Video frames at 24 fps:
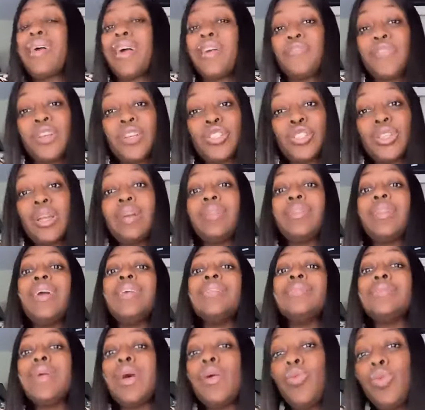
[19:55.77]
kafashan,
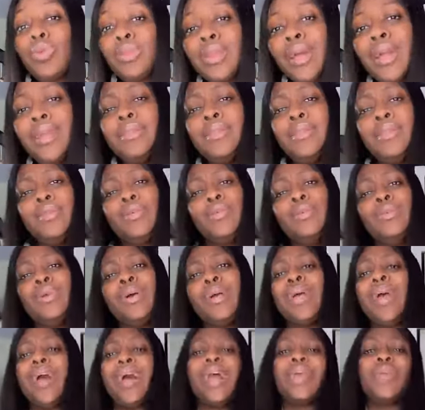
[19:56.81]
now you say what I did
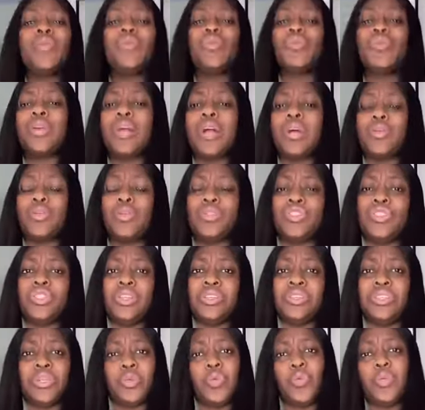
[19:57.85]
go. I know you cannot
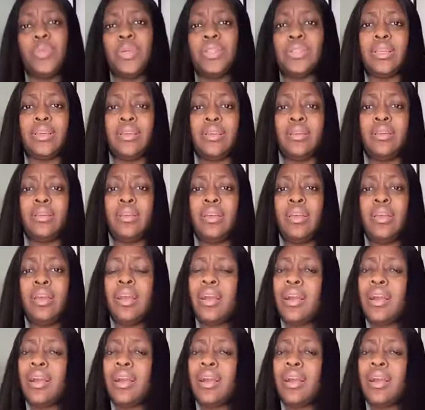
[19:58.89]
change a kubete.